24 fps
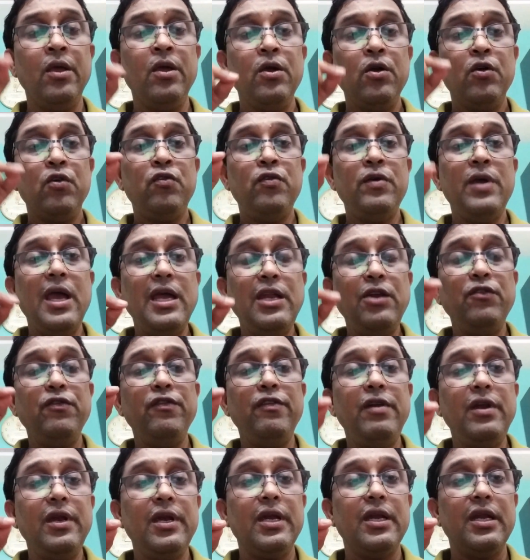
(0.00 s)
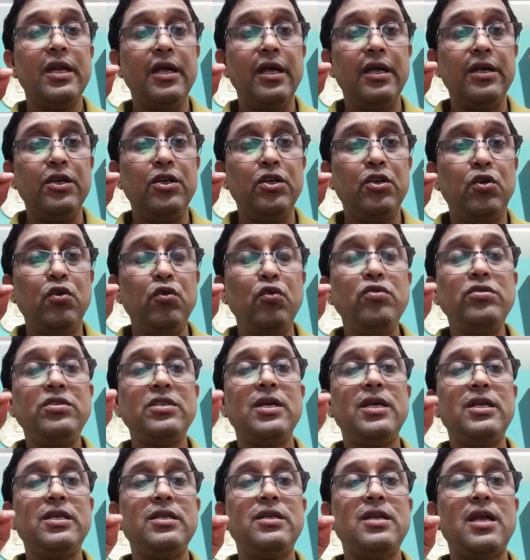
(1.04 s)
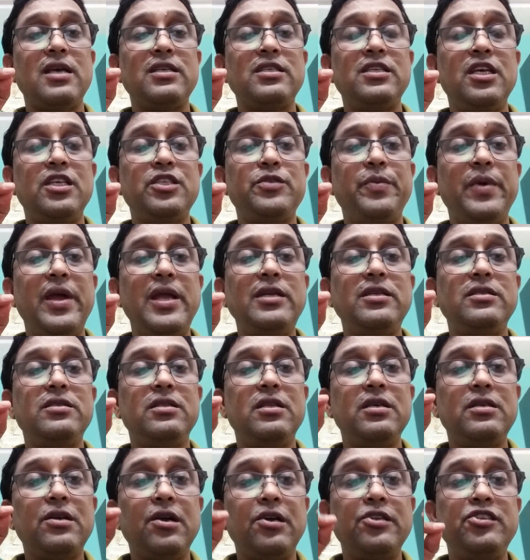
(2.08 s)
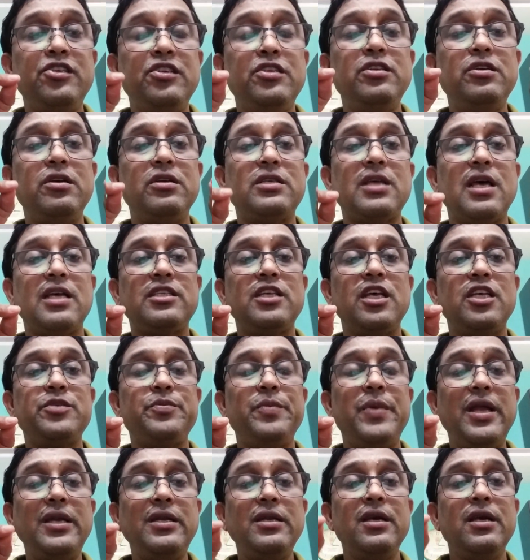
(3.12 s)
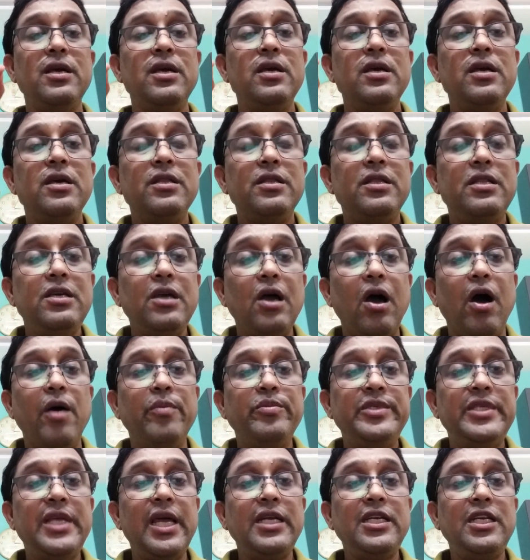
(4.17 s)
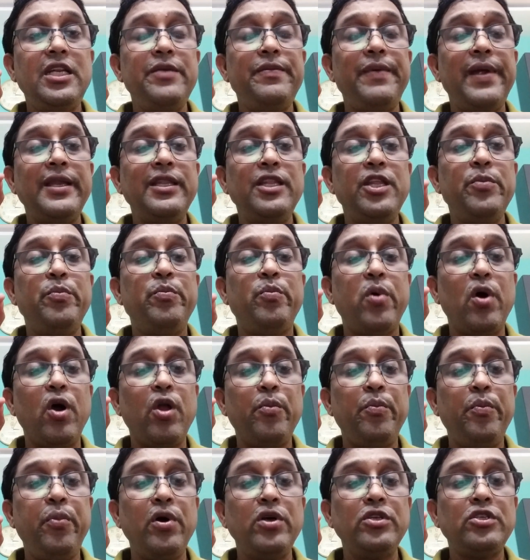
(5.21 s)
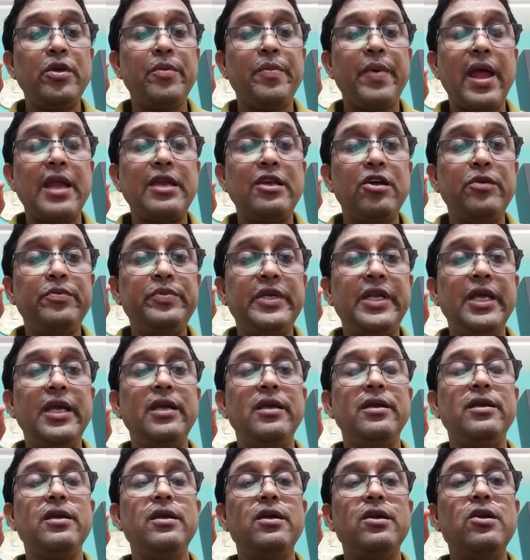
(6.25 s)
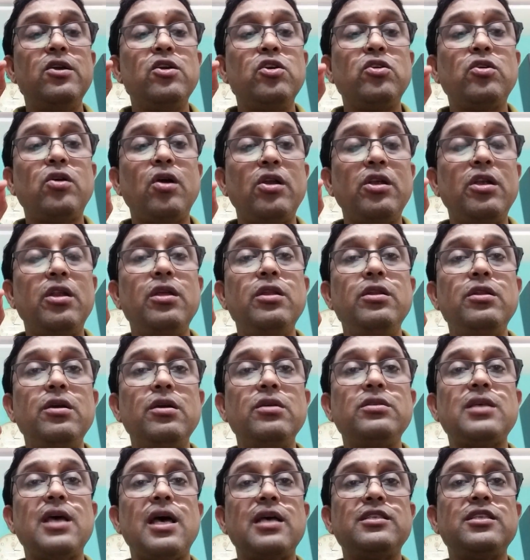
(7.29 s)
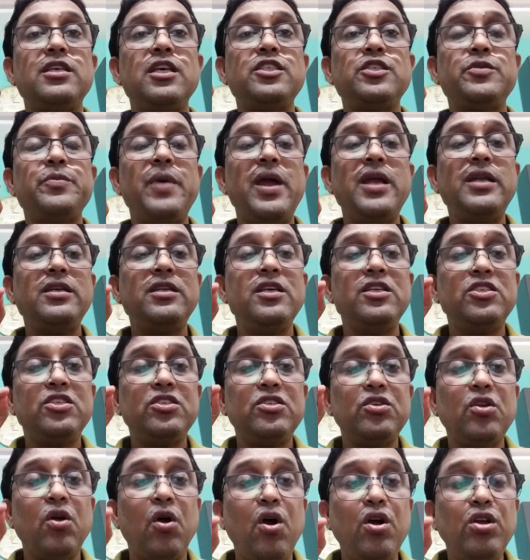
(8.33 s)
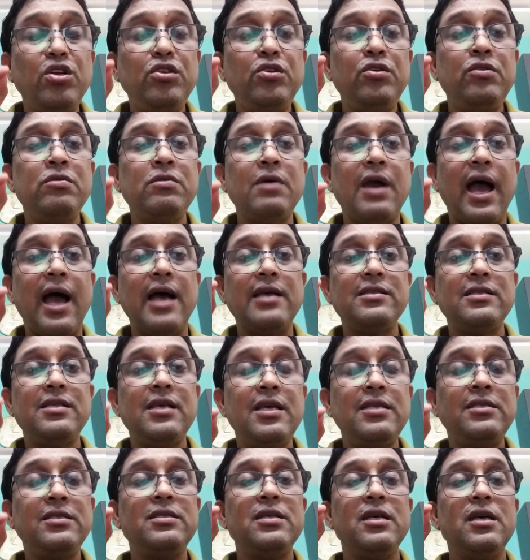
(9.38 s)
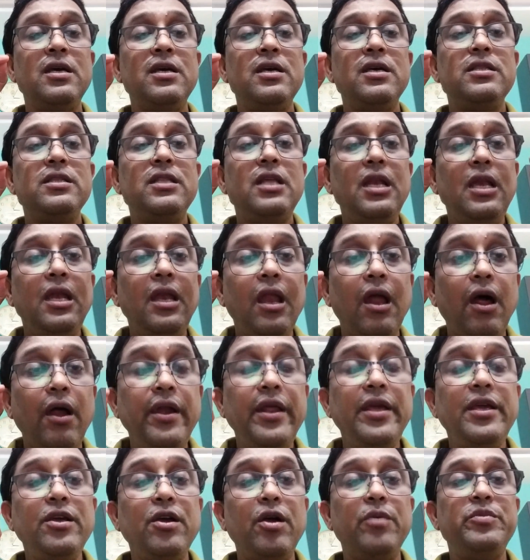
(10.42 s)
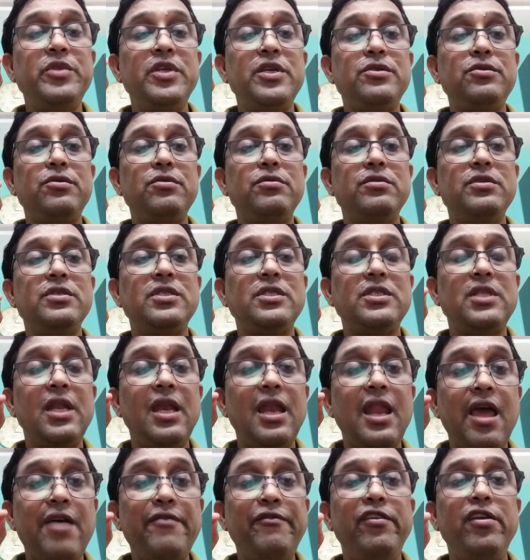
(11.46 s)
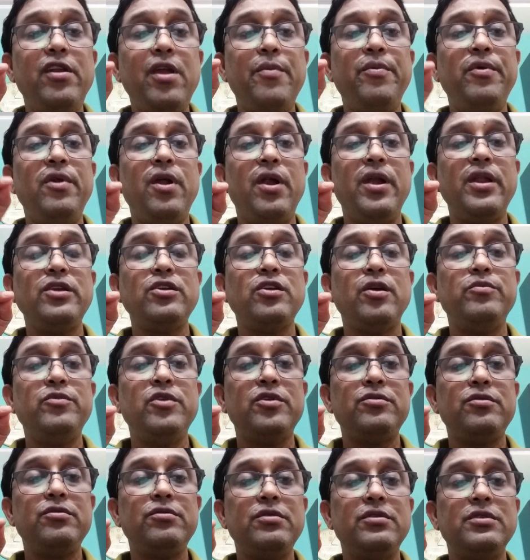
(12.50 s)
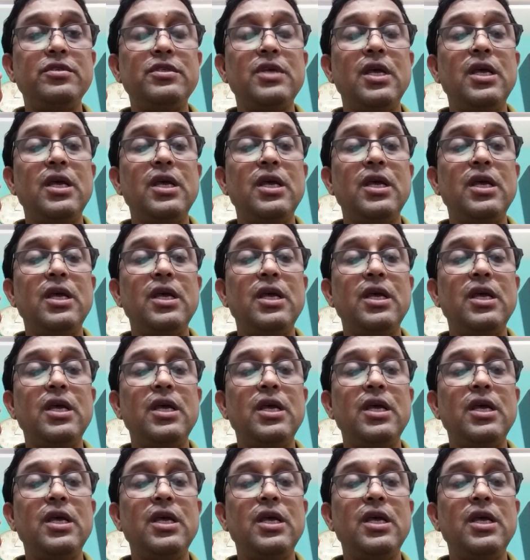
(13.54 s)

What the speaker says: When we will do certain assessment, the continuous assessment, the objective and the purpose of adopting continuous assessment is not to assess the learning of the students, the level of learning of the students,